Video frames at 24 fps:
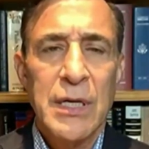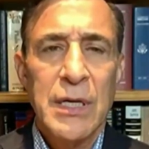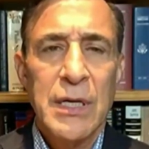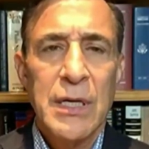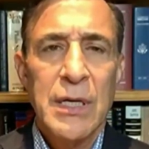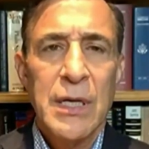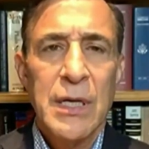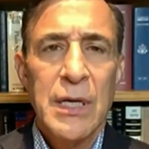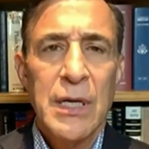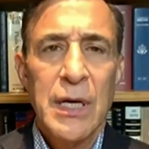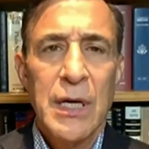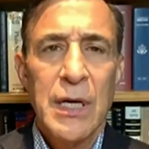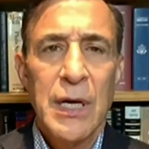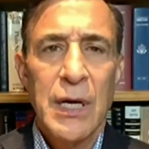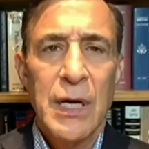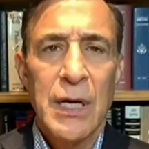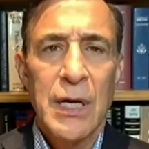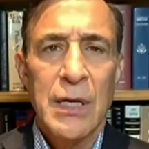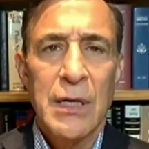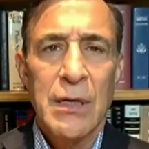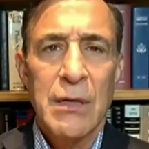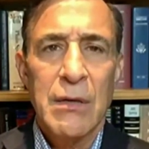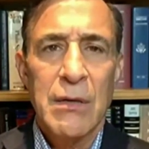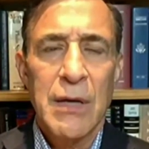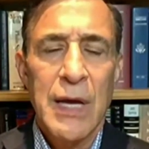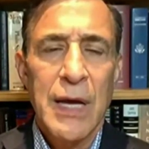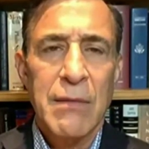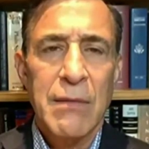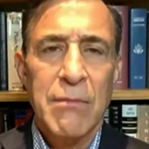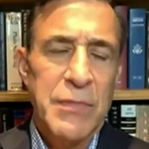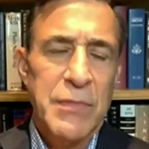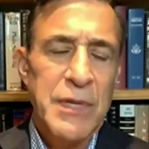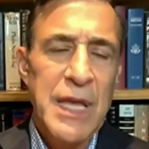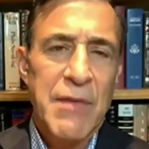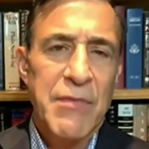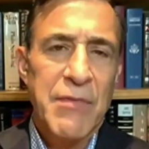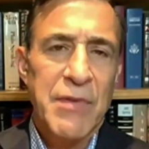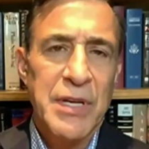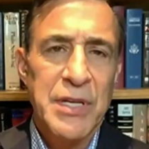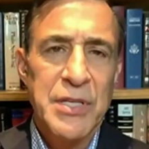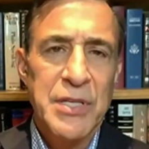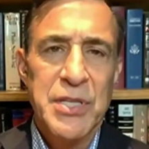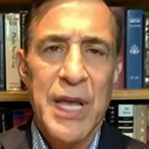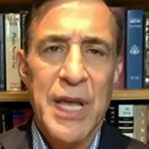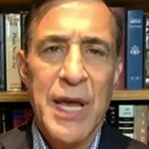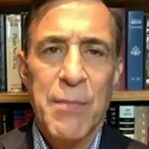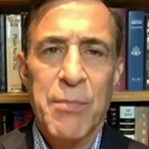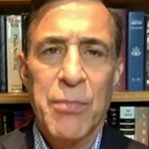I gave an
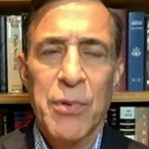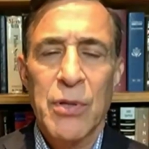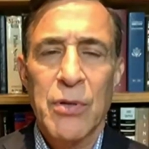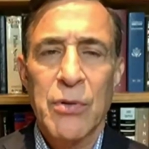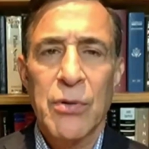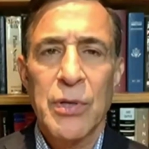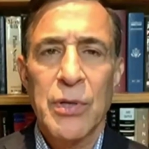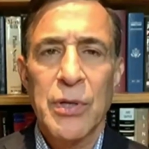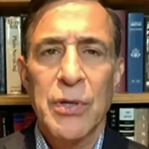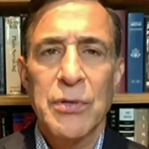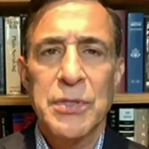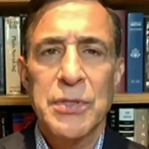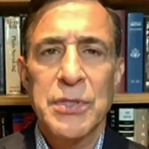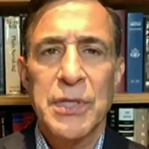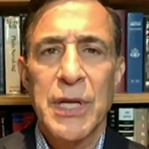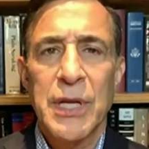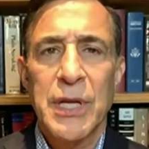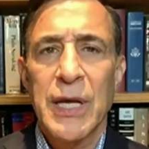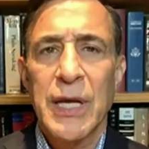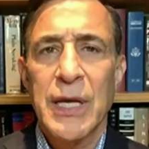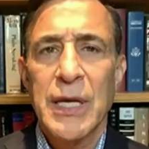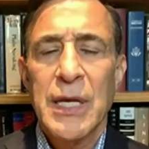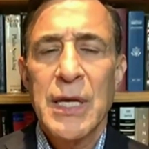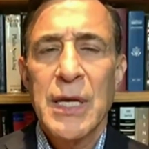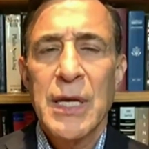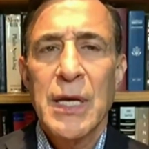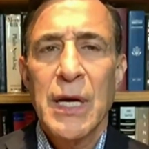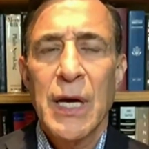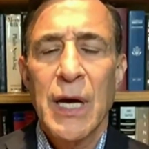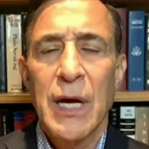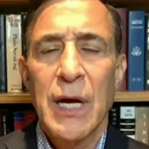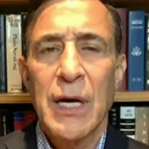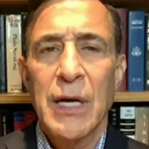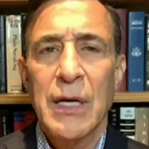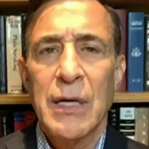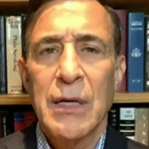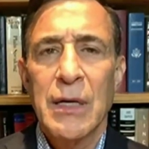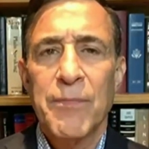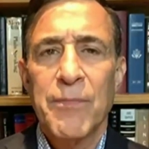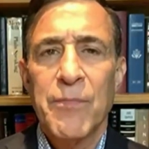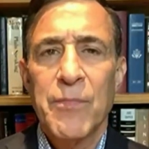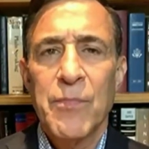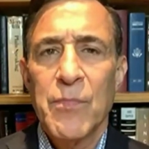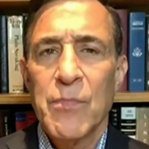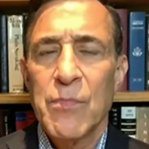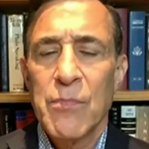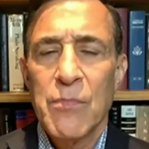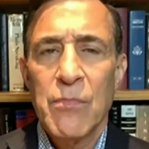example earlier today.
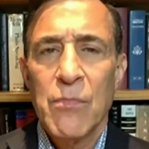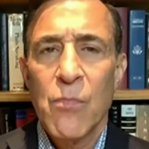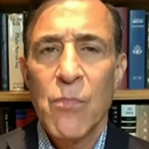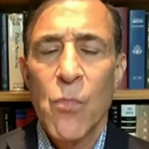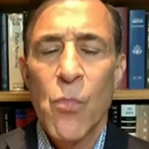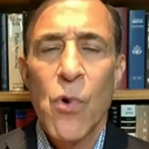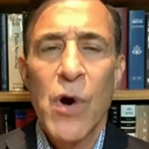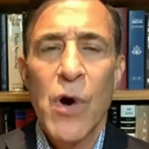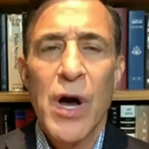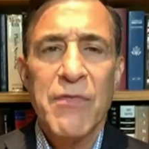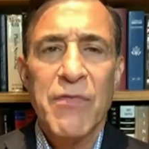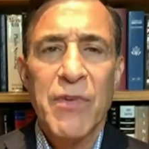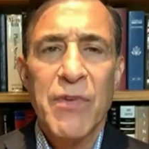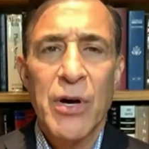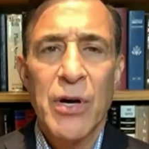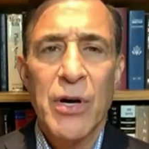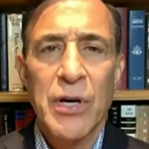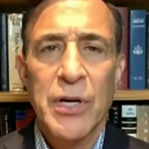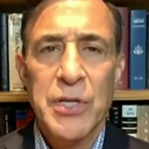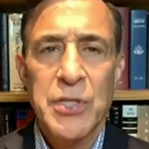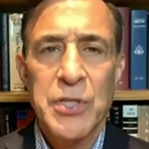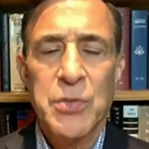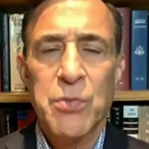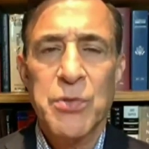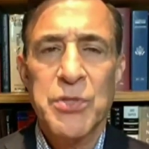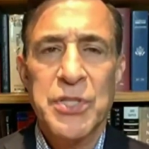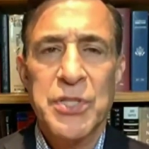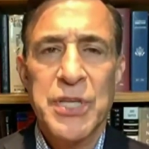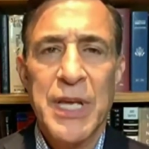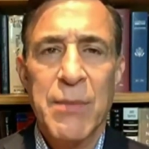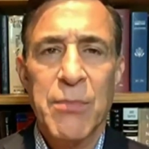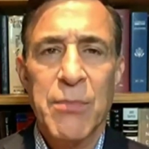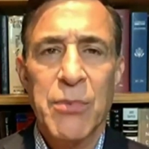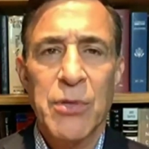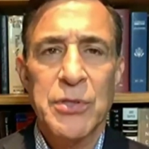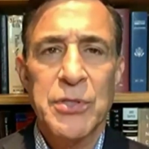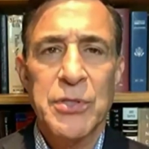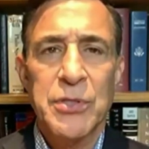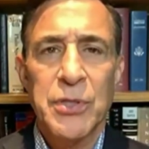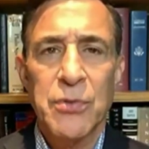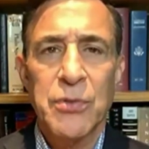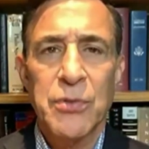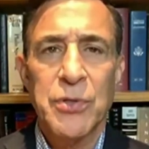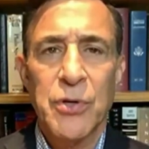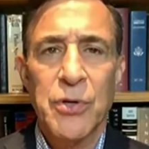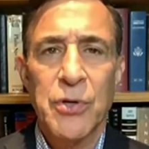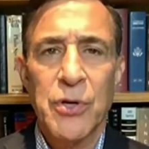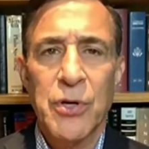Juan Vargas was able
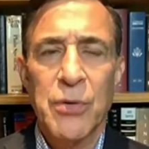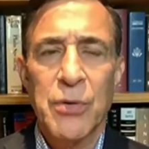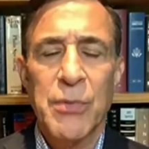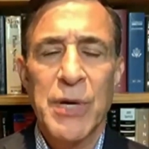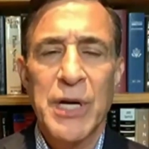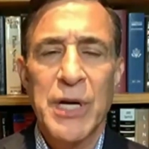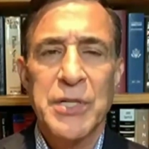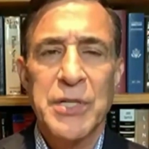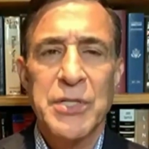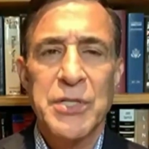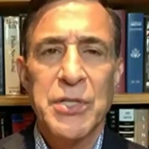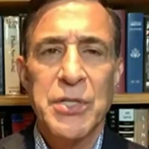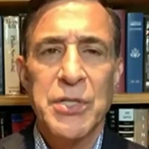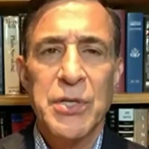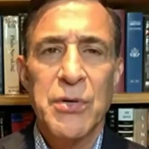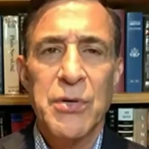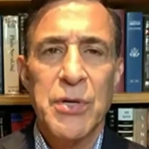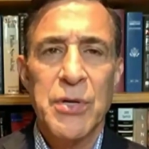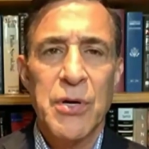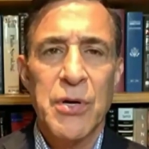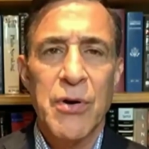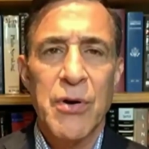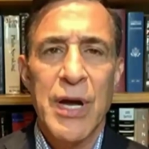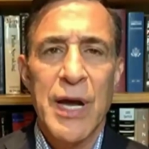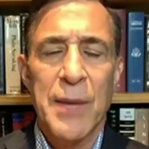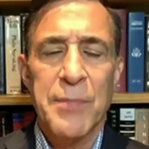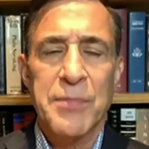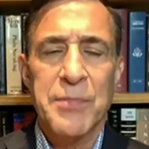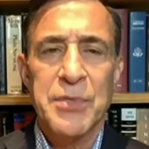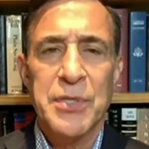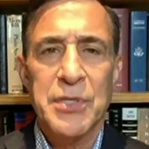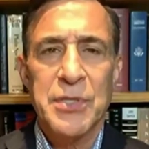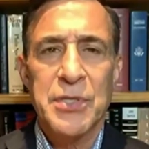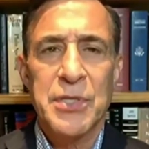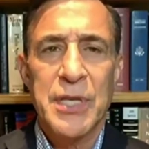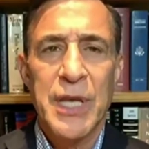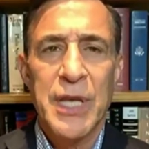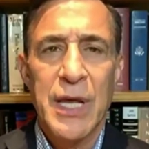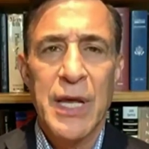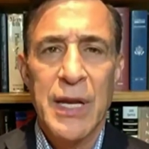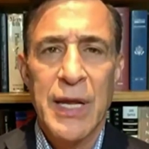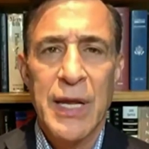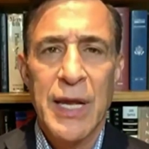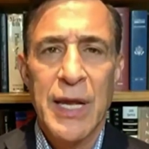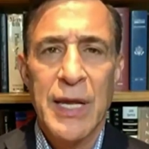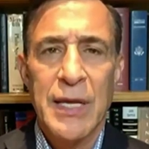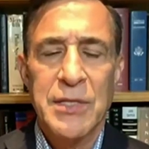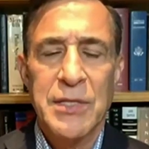to, during my 2-year absence, get a
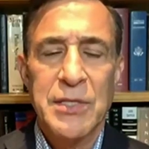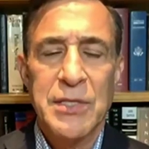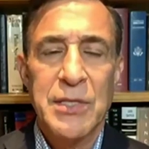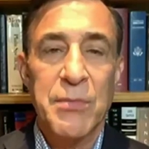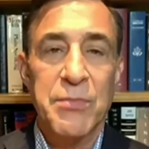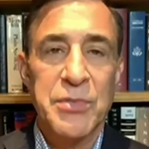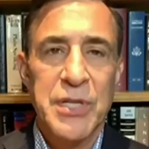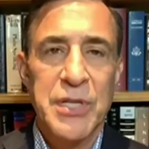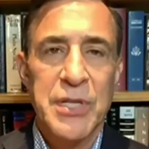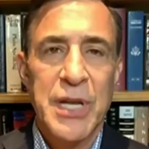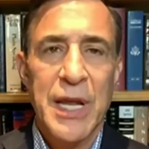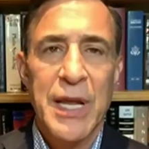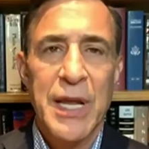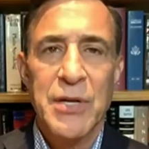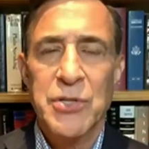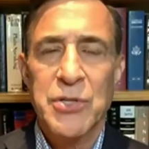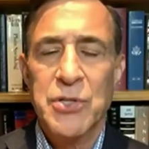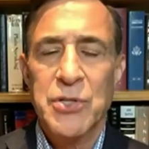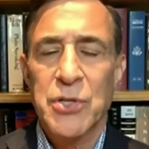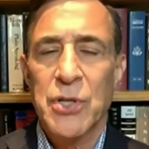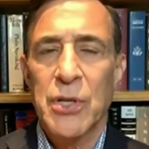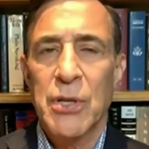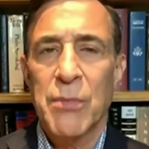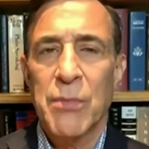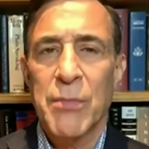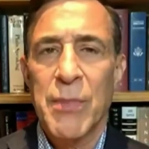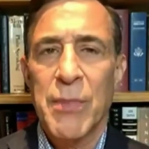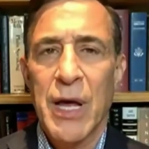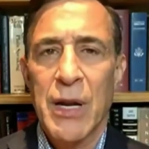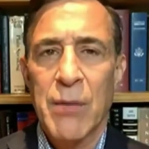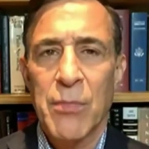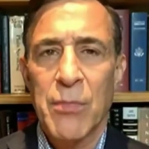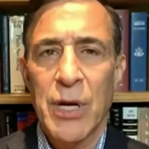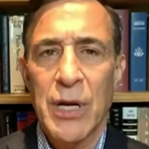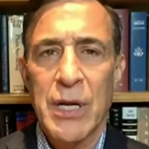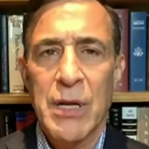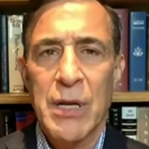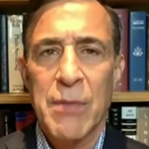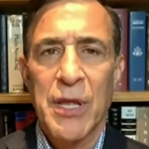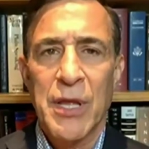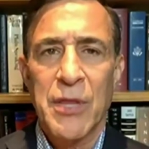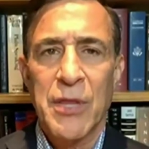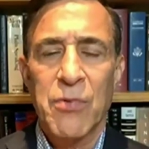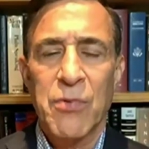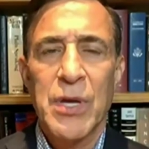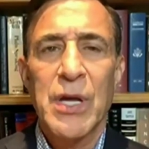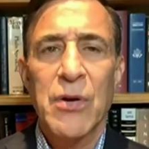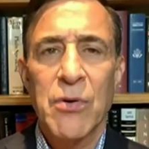substantial amount of money, about $300
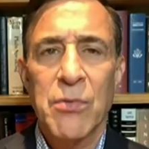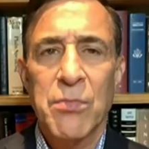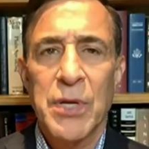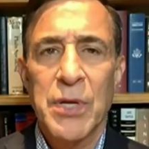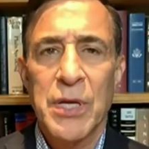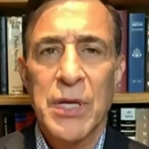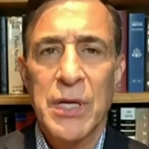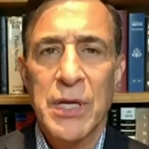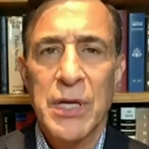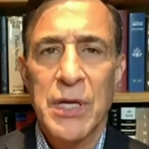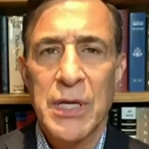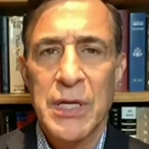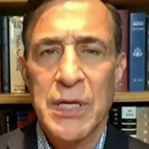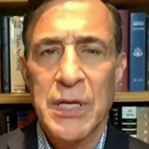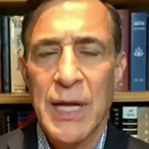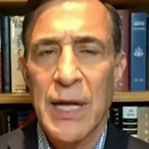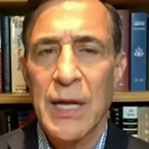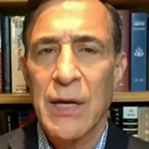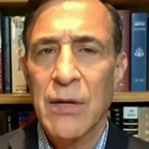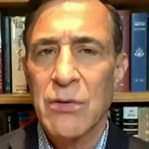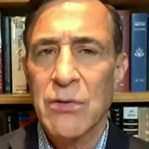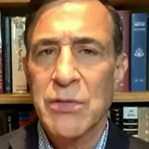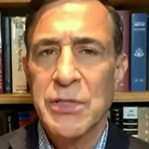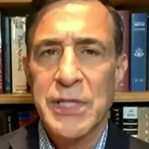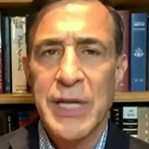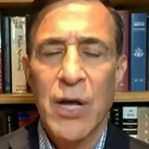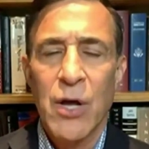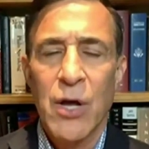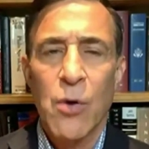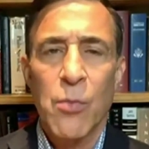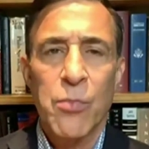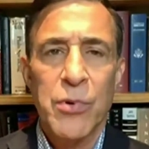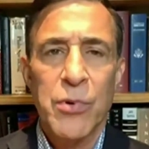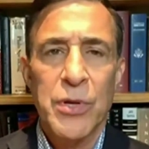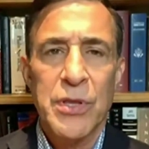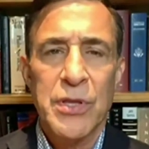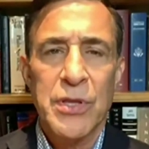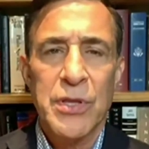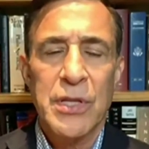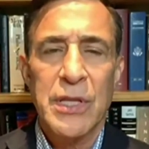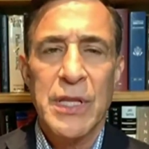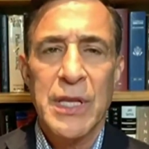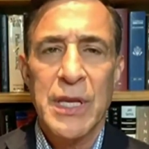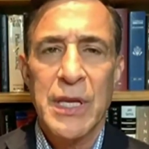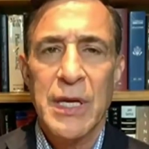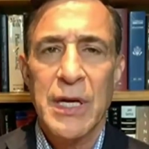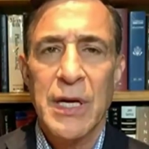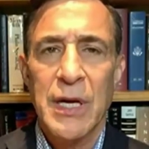million, to help with cleaning up
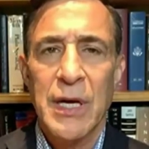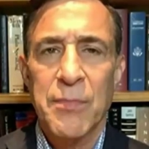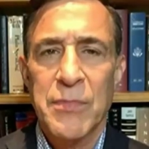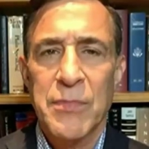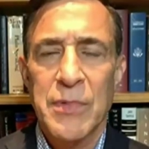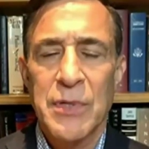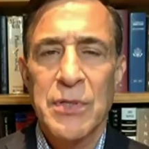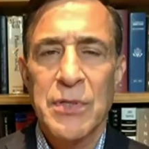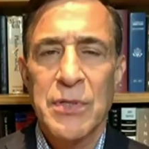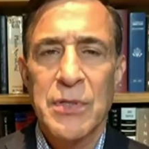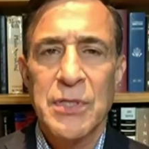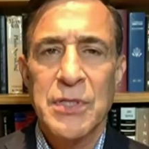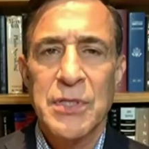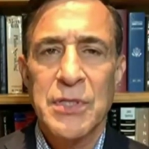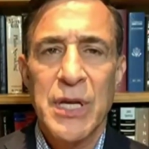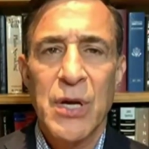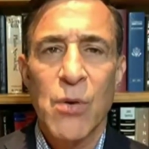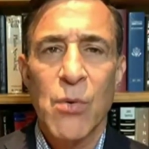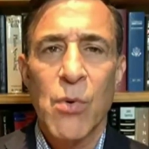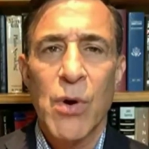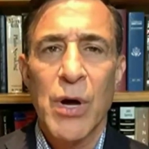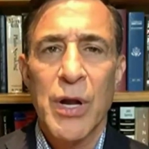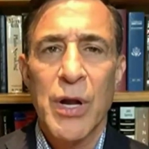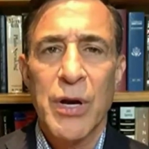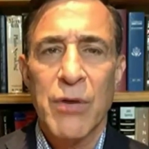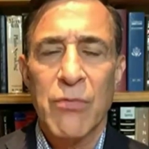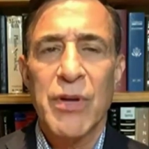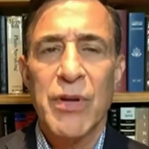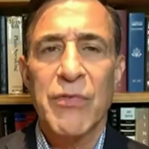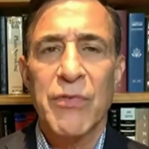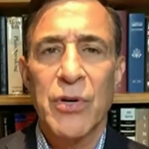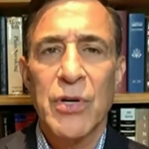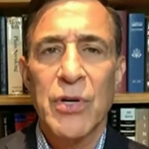the Tijuana River.